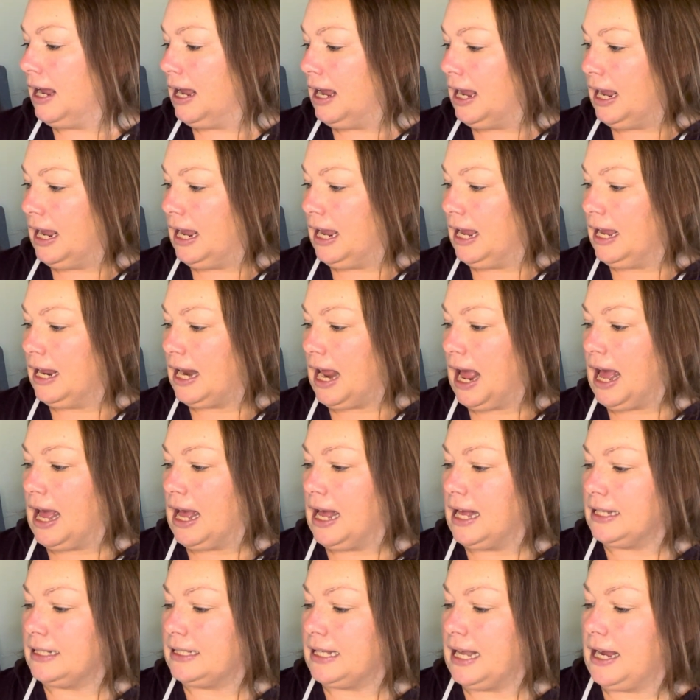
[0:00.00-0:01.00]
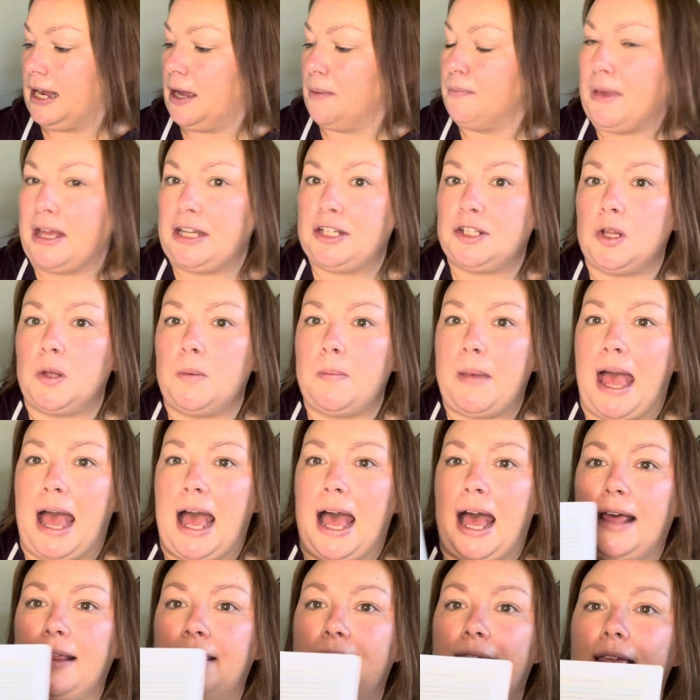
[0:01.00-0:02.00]
It has like a mental
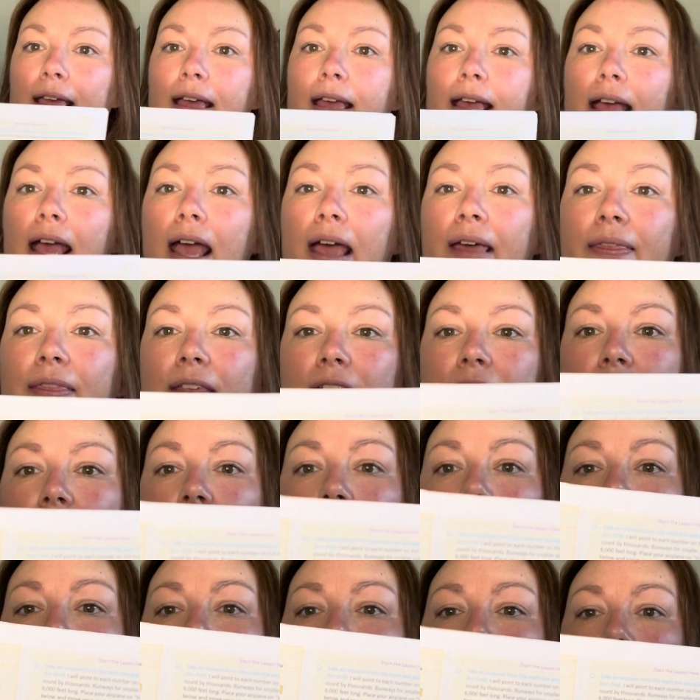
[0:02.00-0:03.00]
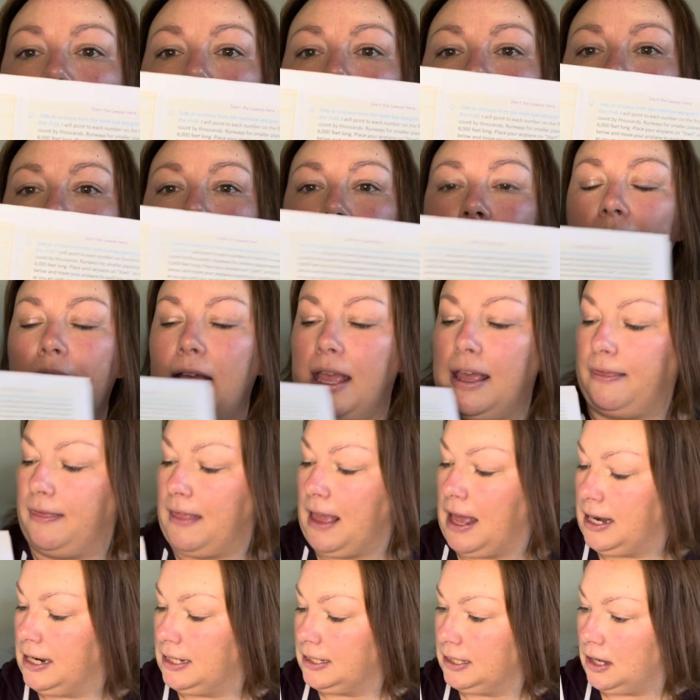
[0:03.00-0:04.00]
math at the top, and
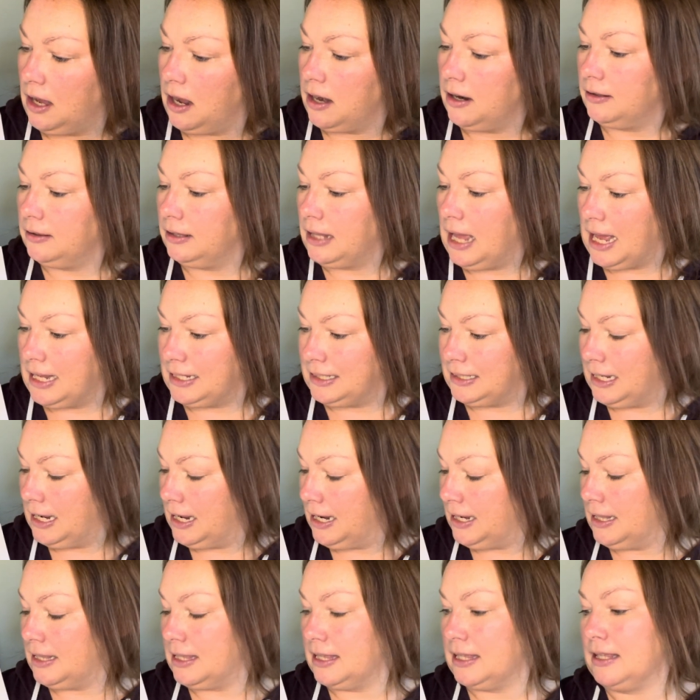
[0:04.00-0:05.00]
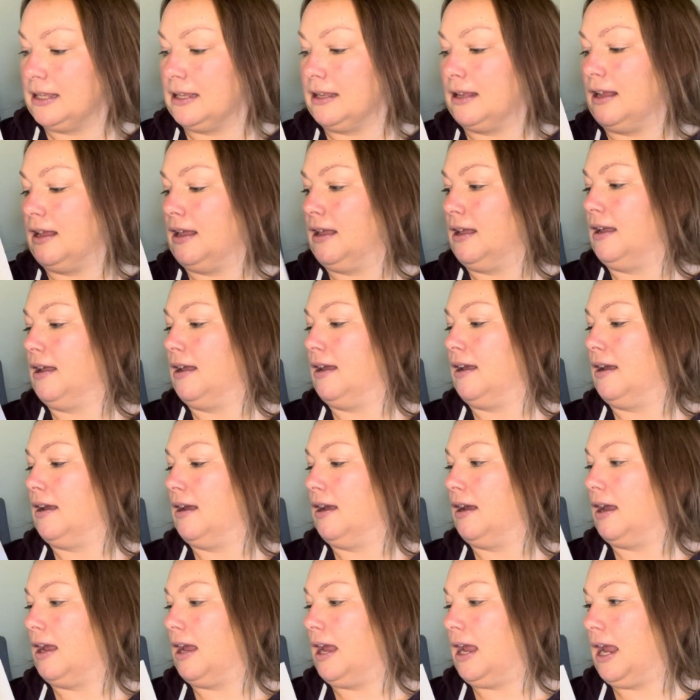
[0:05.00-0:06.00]
then it's got a lesson,
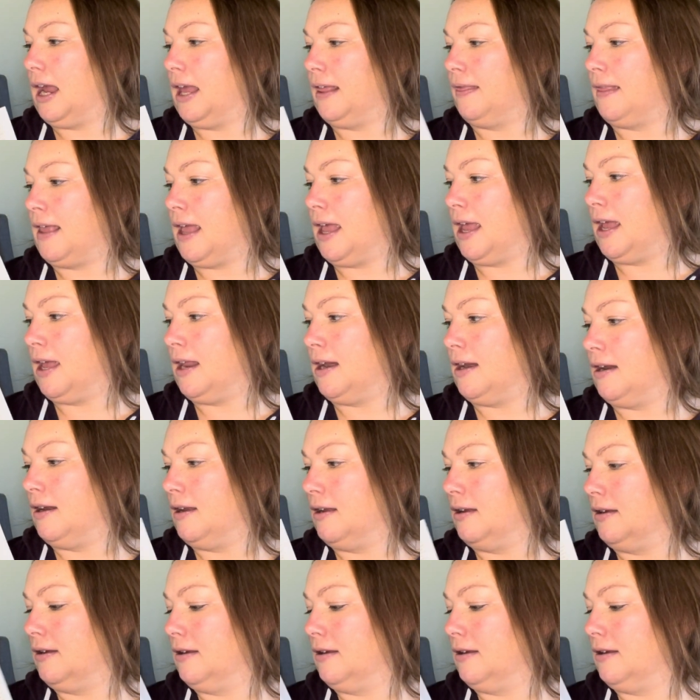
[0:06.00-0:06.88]
and then